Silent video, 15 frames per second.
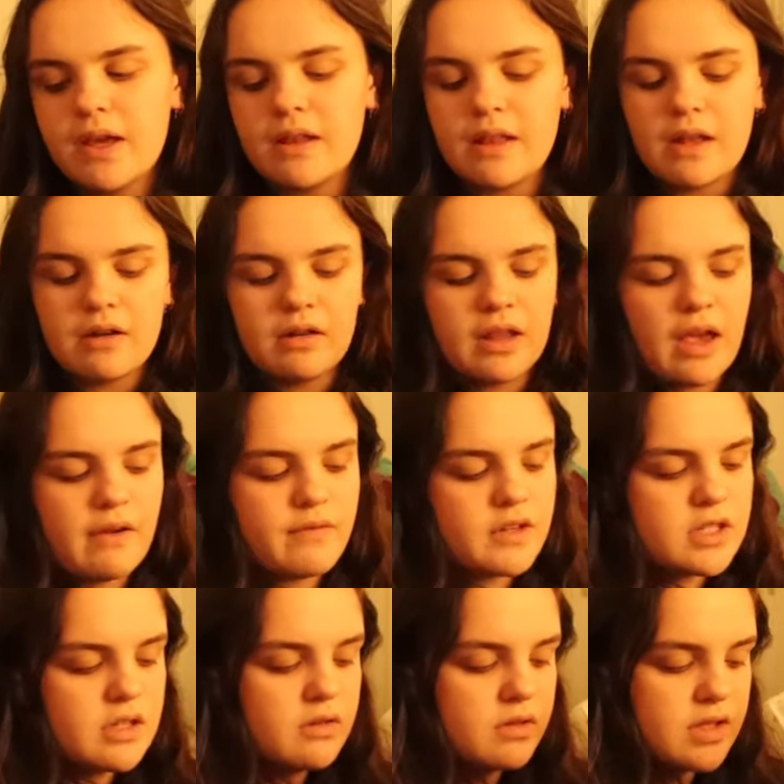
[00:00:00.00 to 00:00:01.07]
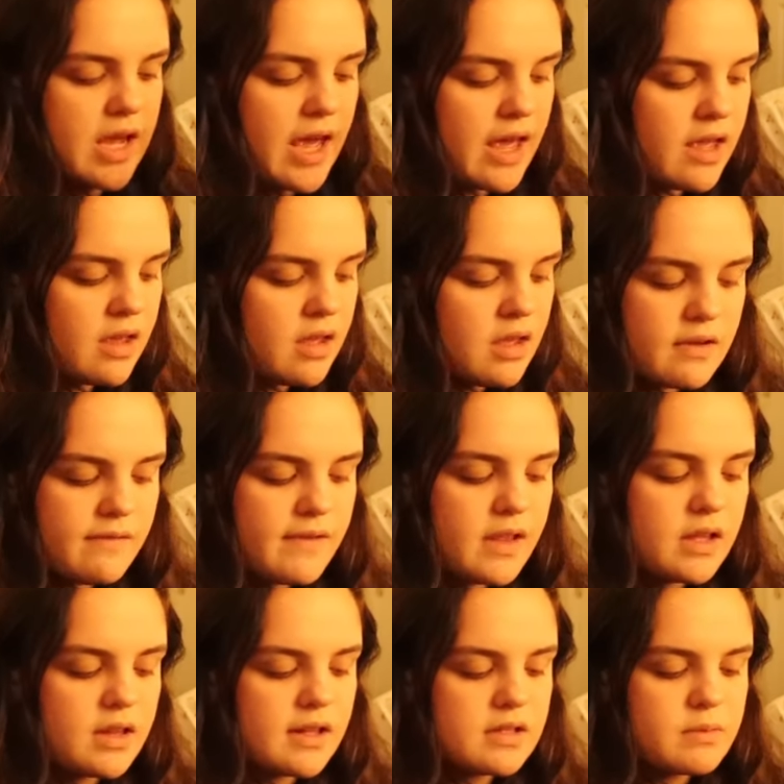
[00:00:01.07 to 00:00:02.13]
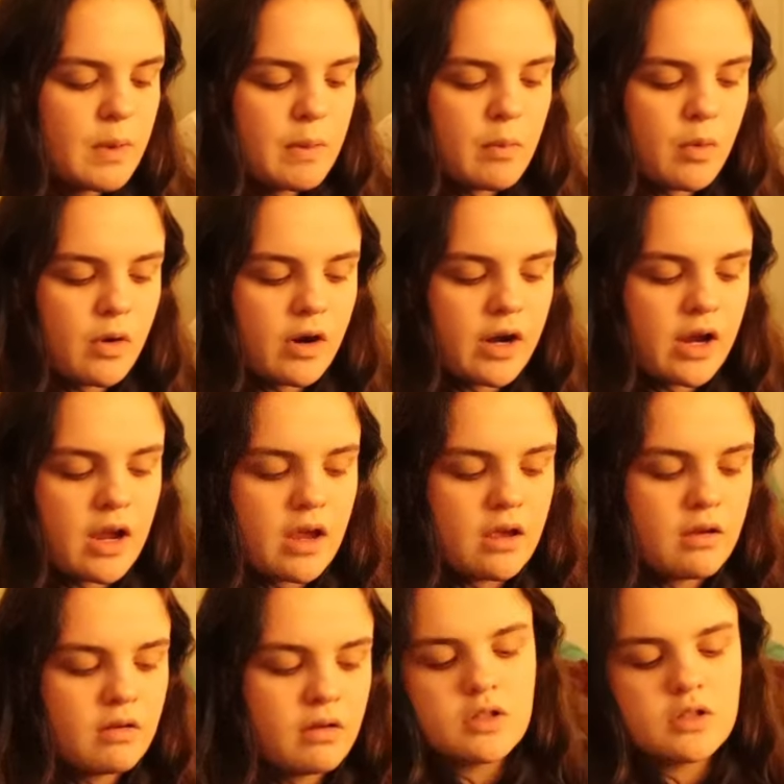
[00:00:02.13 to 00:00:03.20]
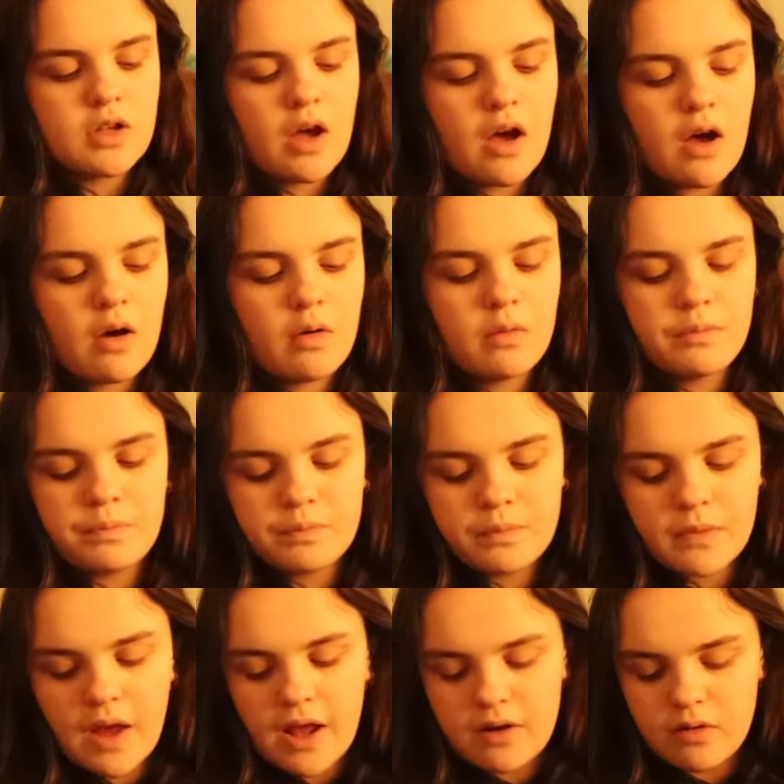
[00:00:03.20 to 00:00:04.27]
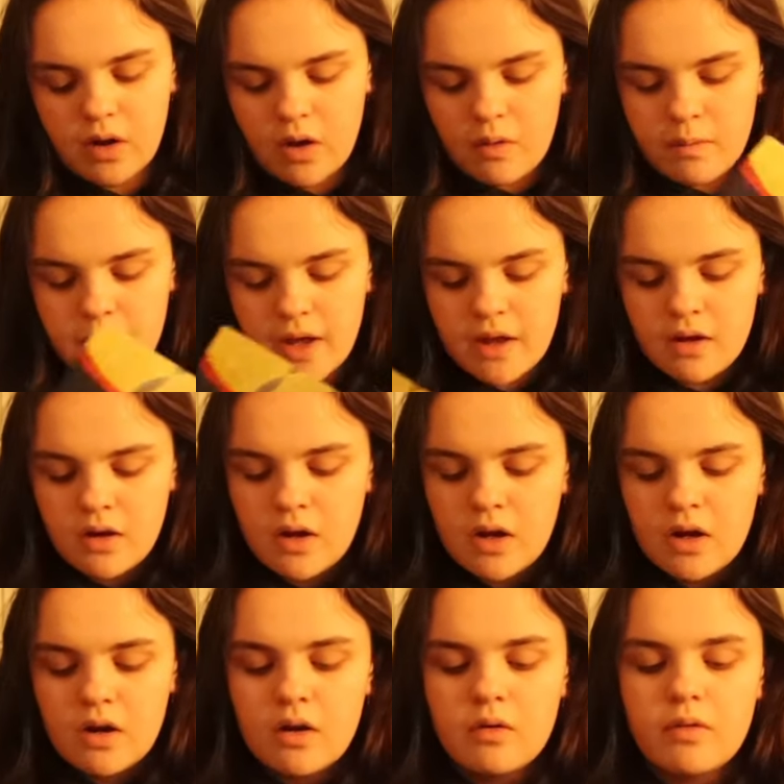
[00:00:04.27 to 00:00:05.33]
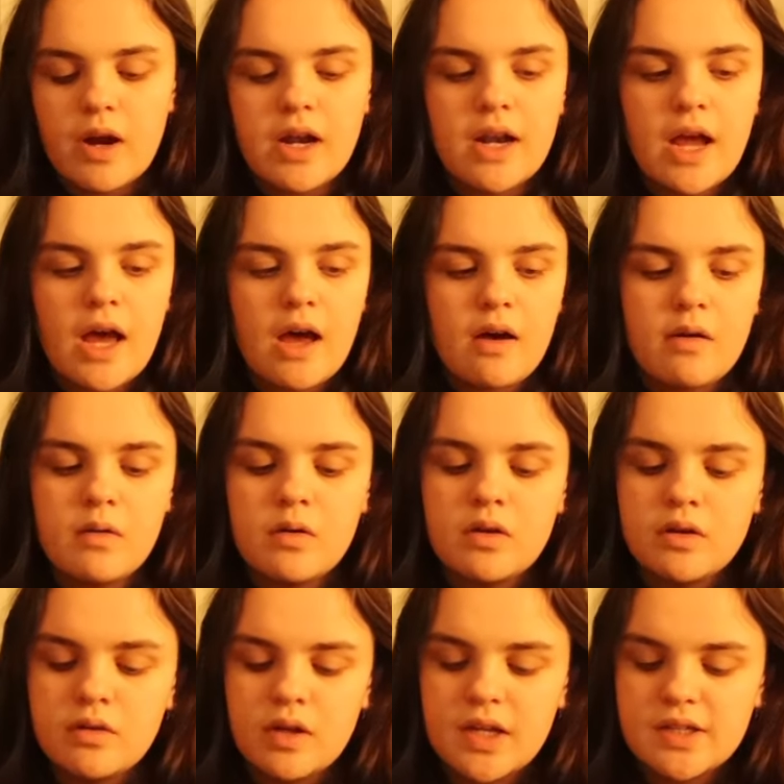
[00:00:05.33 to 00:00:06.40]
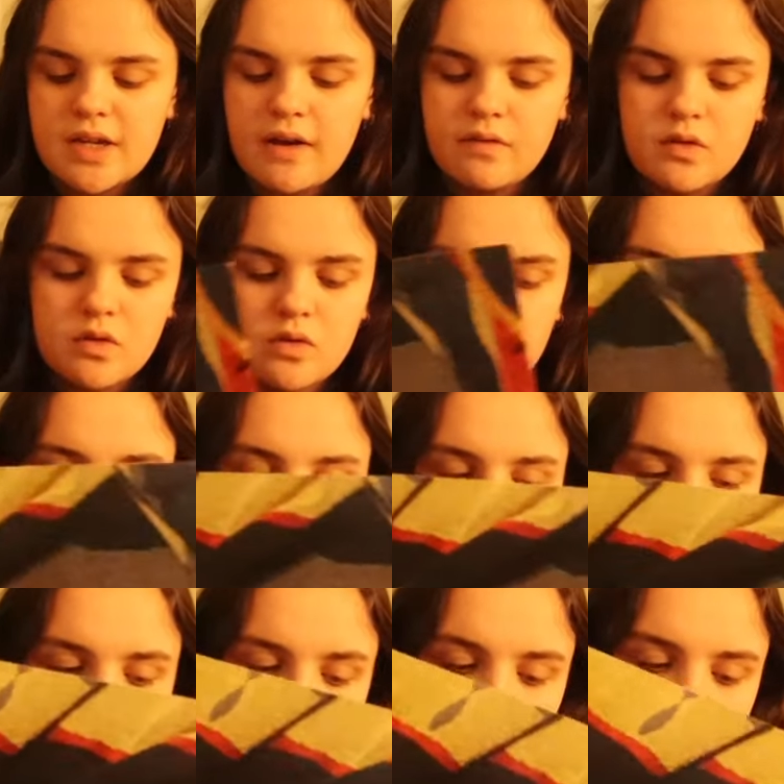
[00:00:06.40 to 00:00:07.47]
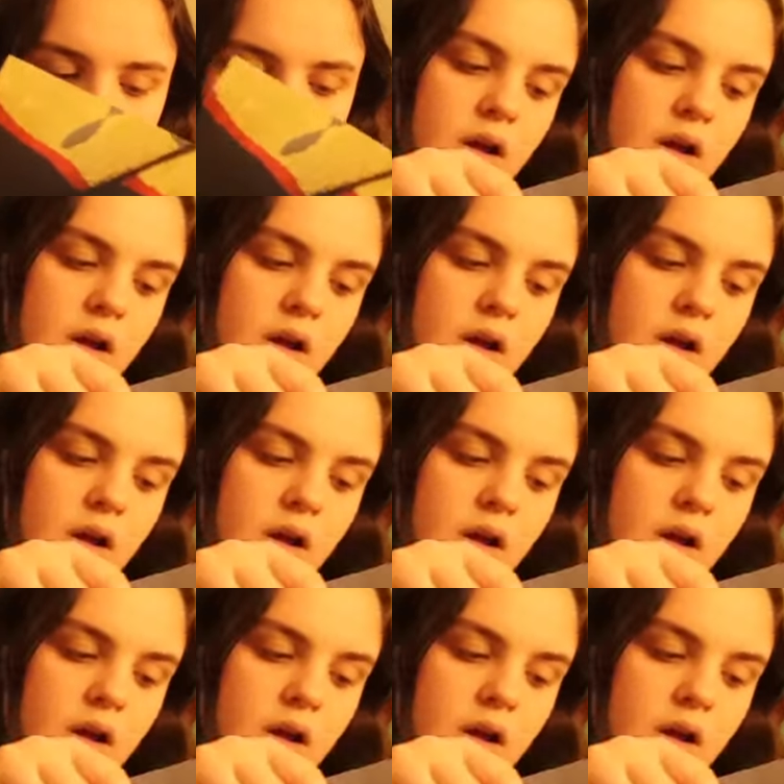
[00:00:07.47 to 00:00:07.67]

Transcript: like literally every single day. So I feel like that's a bit boring. So I don't know, but right now it's after school.